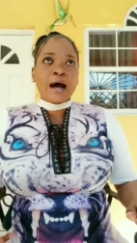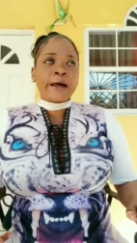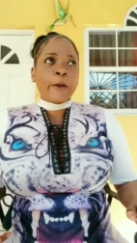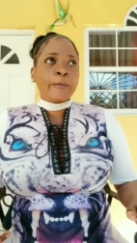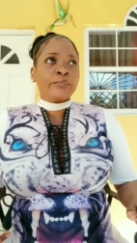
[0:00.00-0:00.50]

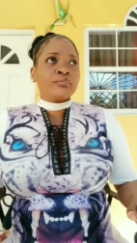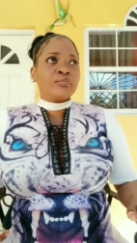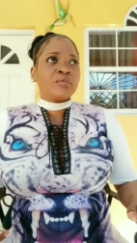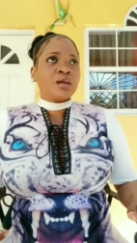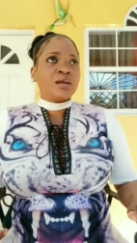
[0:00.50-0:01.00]
And um,
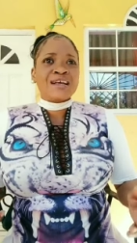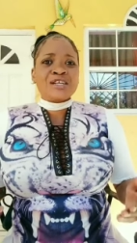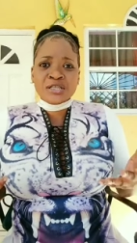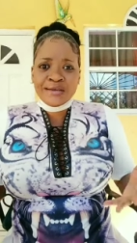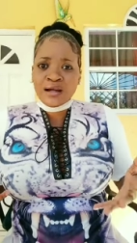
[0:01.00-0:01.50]

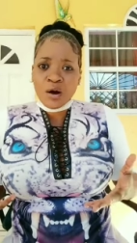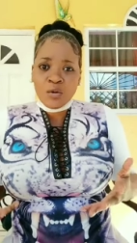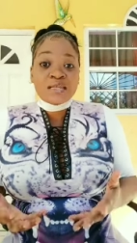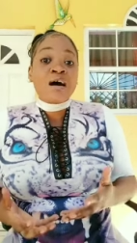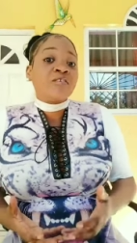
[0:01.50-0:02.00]
like she think I
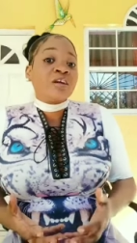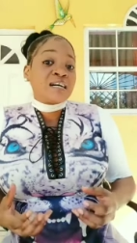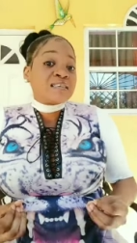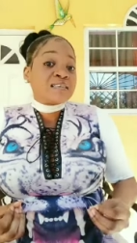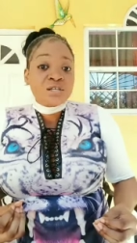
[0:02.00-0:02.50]
was having
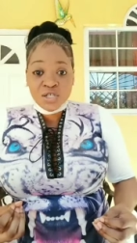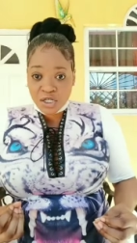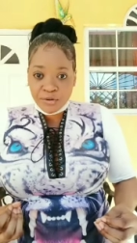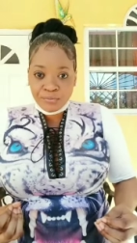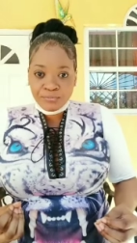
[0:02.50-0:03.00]
a
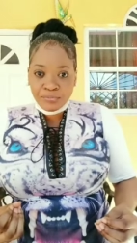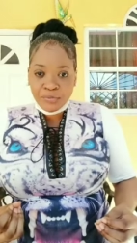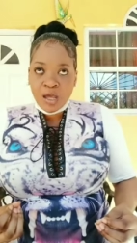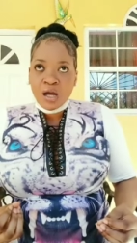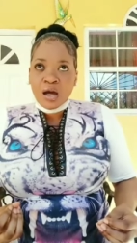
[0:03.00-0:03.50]
seizure.
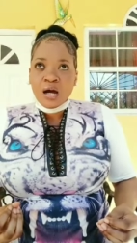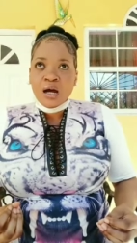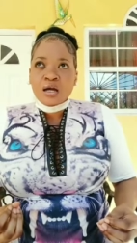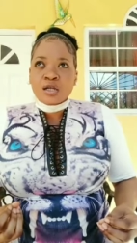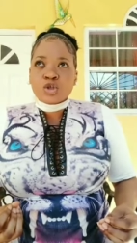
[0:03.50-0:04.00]

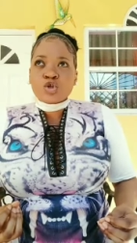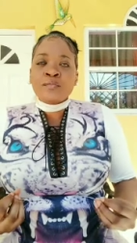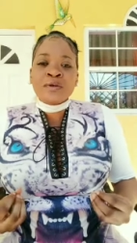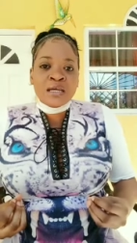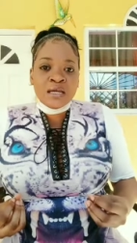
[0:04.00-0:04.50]

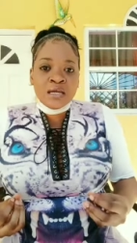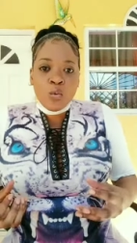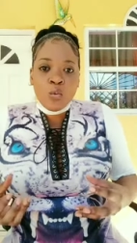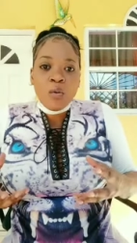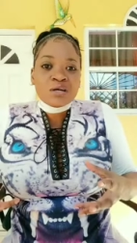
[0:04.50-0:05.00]
To me,
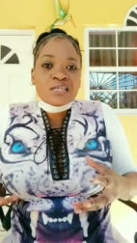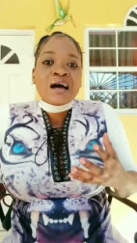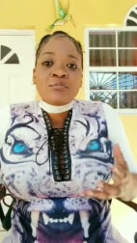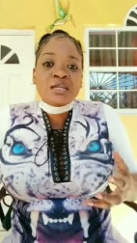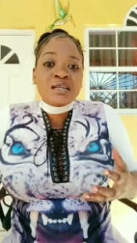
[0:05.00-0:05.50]
what was
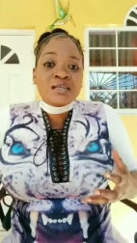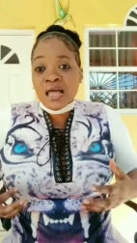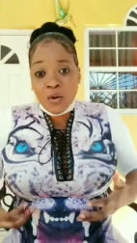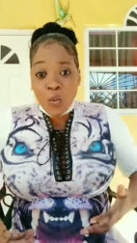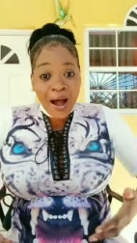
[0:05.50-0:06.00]
happening is
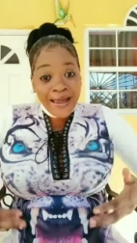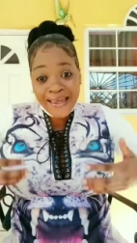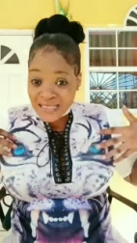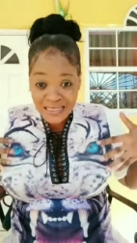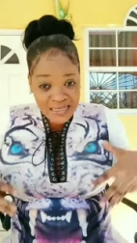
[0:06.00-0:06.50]
like one
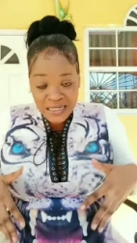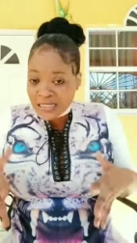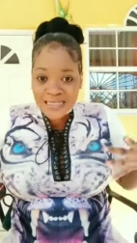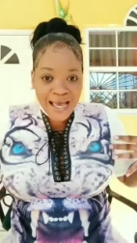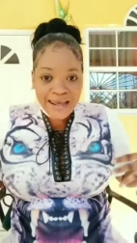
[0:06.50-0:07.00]
entity
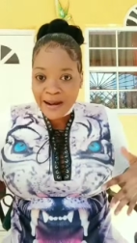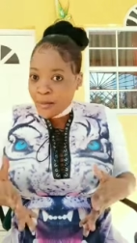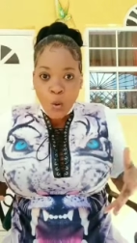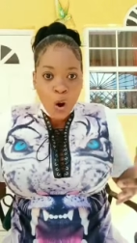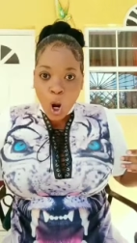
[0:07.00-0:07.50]
inside
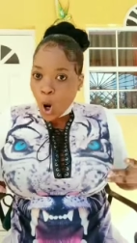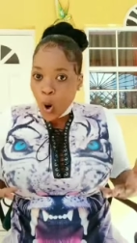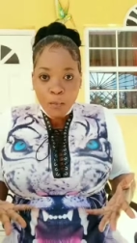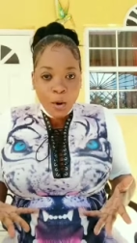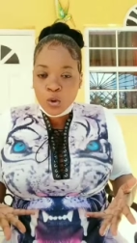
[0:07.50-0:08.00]
and me want
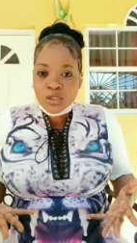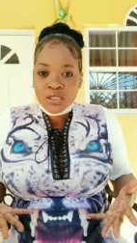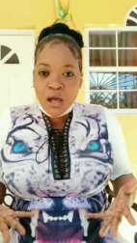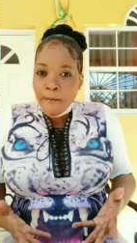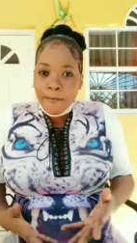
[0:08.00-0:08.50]
come
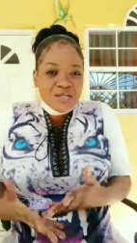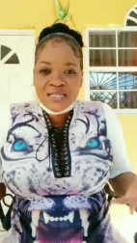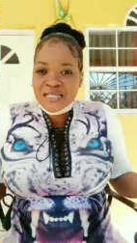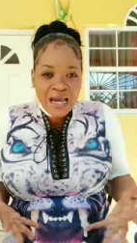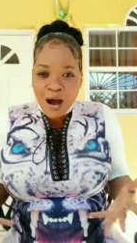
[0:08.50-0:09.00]
out, but
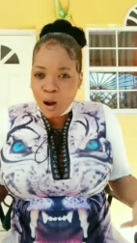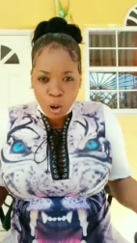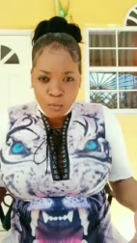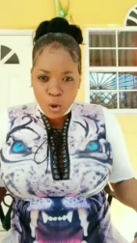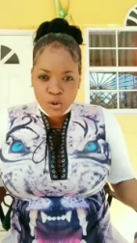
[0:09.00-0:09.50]
it can't
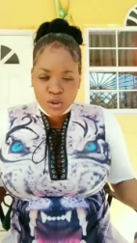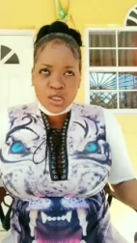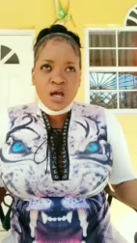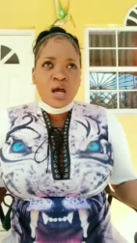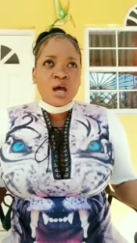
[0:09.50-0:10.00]
come
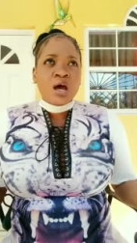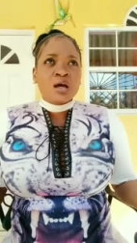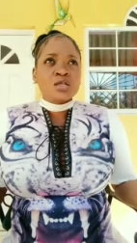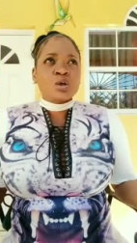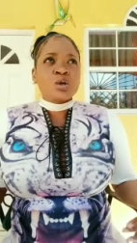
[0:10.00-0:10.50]
out.
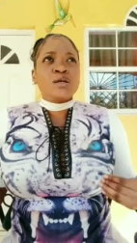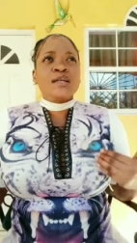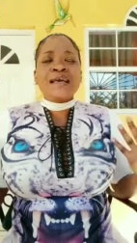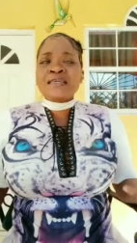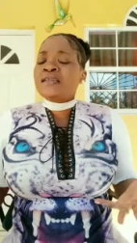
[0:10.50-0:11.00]
So
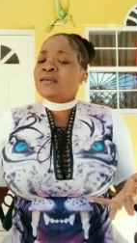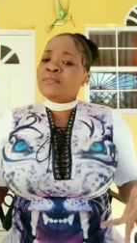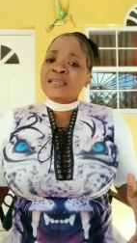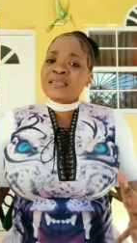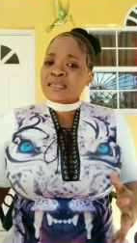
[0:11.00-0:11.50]
the next day
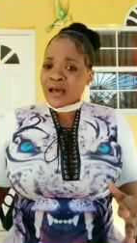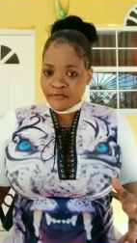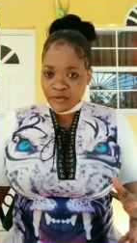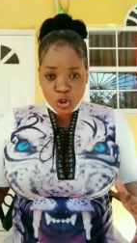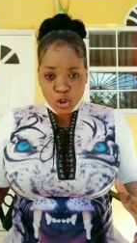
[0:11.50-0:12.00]
me
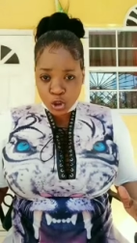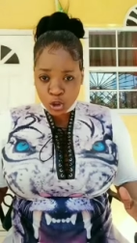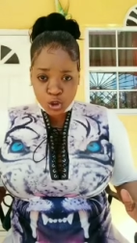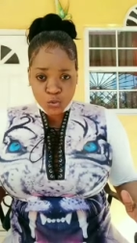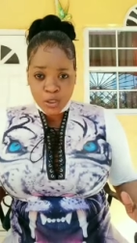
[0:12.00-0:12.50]
decide to go
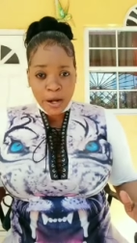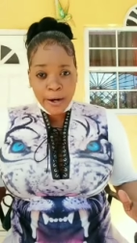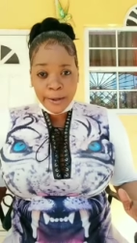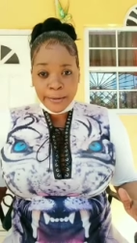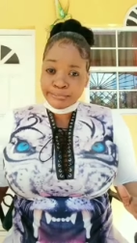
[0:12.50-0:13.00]
church with
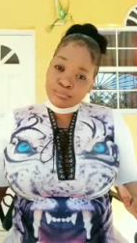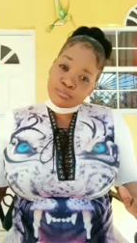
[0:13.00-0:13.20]
her.